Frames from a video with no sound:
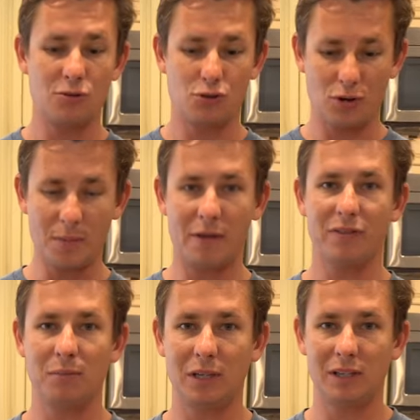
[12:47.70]
trim off
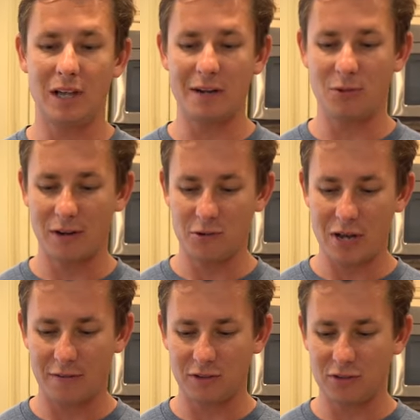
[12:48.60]
the bloodline, whatever you
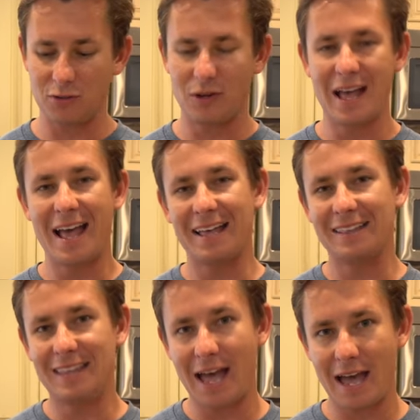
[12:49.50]
have to do,
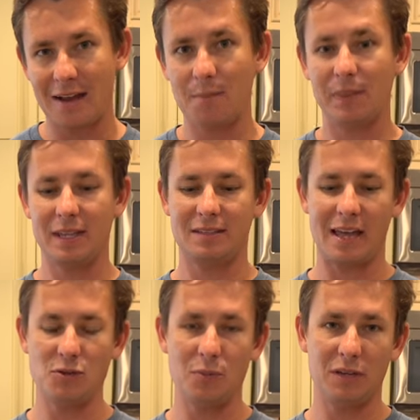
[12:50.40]
that is how
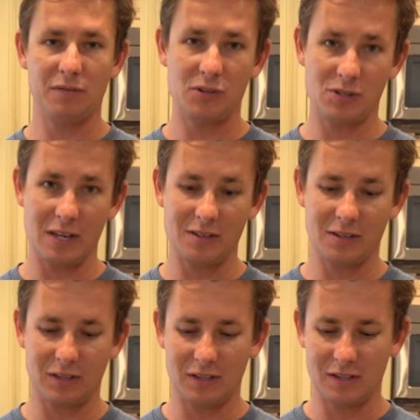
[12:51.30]
you make fish taste
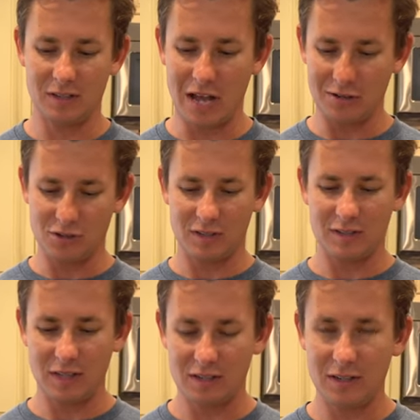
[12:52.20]
good. Not just the
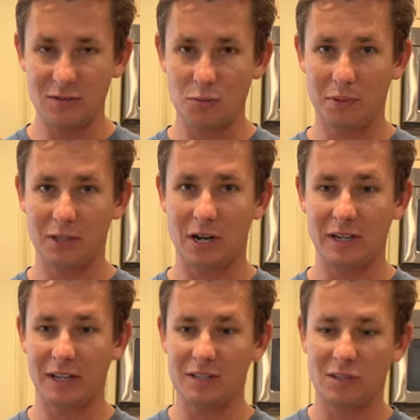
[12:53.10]
seasonings you put on
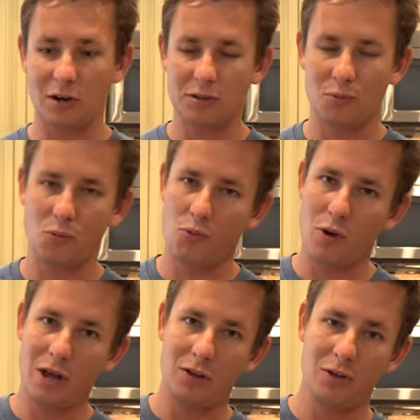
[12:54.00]
it, it starts
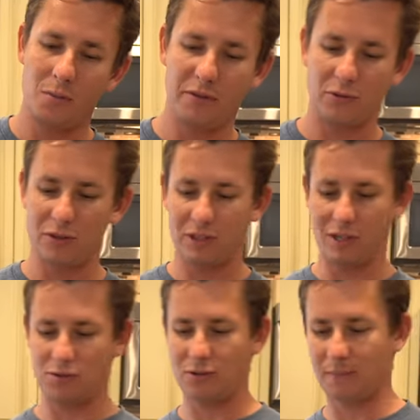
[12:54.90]
well before the
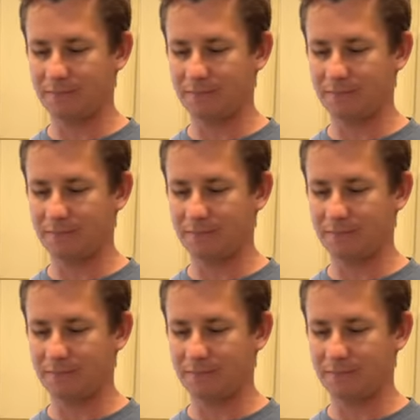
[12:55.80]
kitchen.